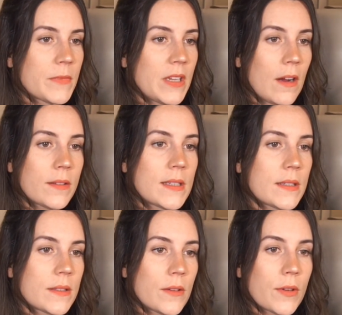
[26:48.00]
Geralt
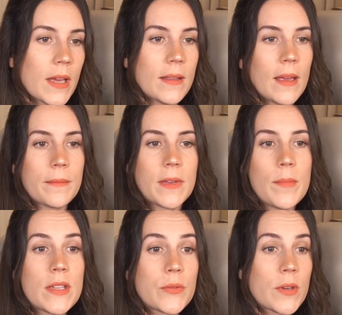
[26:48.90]
says, okay, yeah,
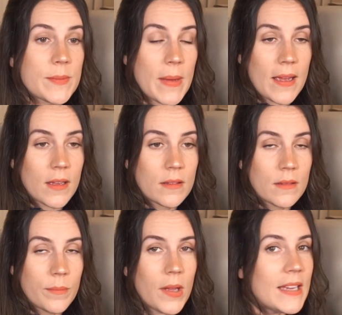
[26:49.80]
get my swords back.
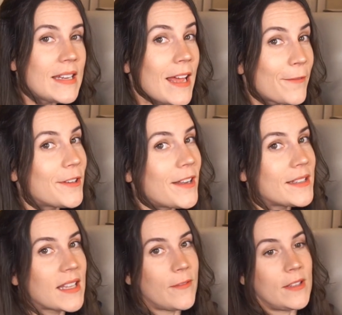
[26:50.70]
But he never
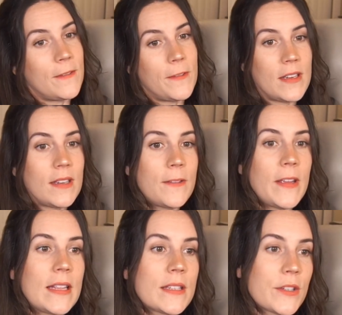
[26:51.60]
does give a definitive
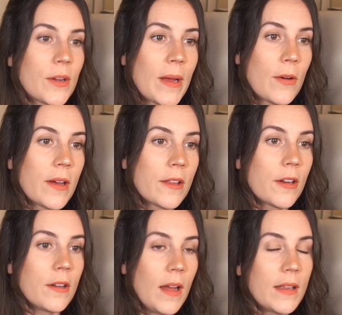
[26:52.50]
answer about
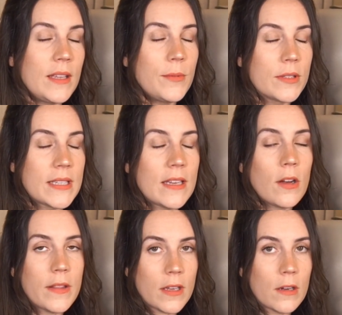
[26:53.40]
whether or not he will
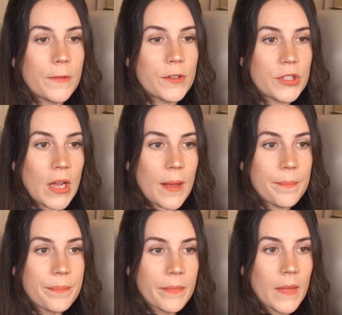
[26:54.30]
take on the offered
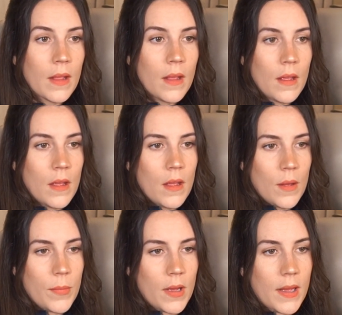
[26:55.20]
job.
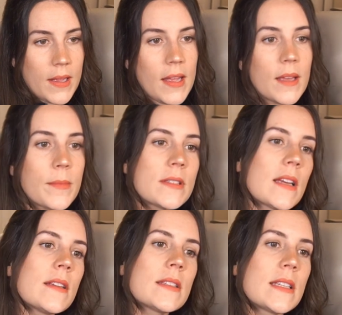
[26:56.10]
But Egmund
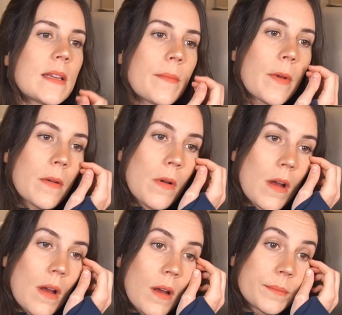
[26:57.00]
tells him
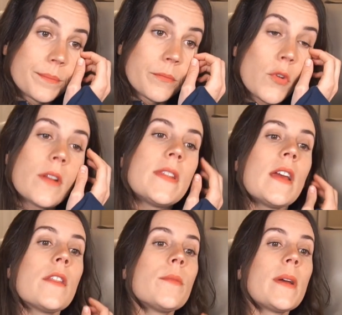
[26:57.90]
one of
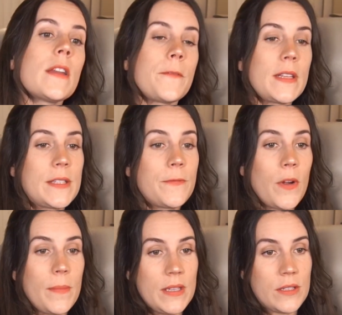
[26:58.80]
the other benefits
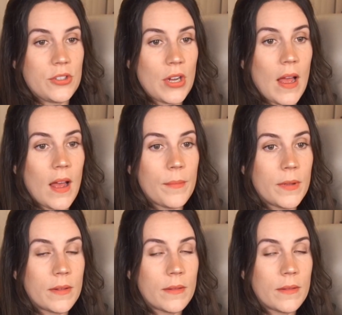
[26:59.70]
from this job